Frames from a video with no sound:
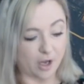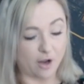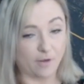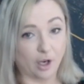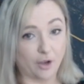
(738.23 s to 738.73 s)

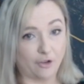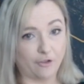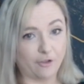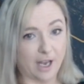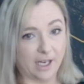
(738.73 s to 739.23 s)
overload
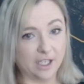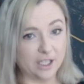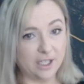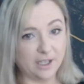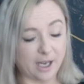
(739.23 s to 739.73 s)
of
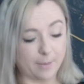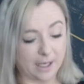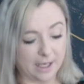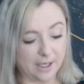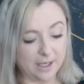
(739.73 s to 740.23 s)
energy
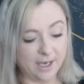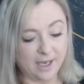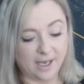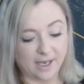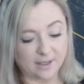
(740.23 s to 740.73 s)
coming in,
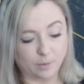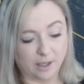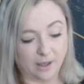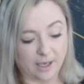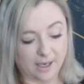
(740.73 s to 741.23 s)
as
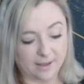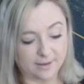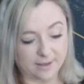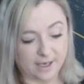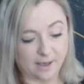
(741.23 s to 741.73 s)
well
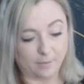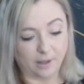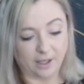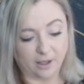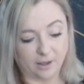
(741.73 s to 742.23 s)
as
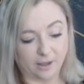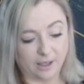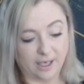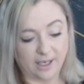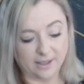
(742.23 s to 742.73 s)

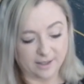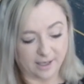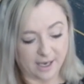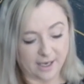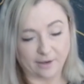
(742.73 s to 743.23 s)
here's
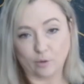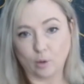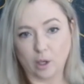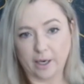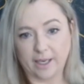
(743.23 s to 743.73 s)
the card of
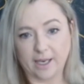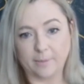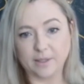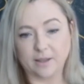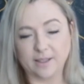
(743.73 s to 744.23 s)
all lining
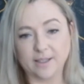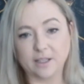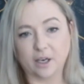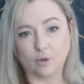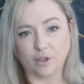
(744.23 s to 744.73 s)
up. So this
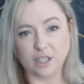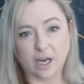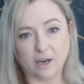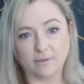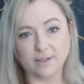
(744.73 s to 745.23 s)
is like all the
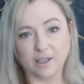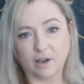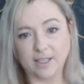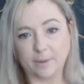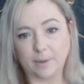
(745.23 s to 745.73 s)
chakras
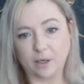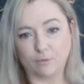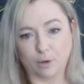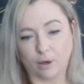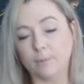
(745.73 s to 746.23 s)
lined up in
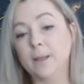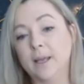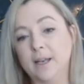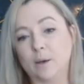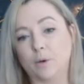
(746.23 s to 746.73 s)
a row.
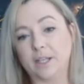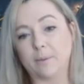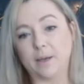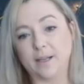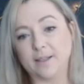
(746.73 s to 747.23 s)
Now what
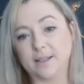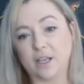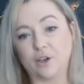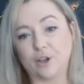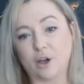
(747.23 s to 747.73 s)
that means is
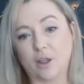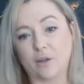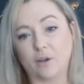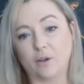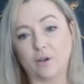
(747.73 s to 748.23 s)
that you can
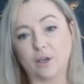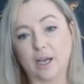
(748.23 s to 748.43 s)
either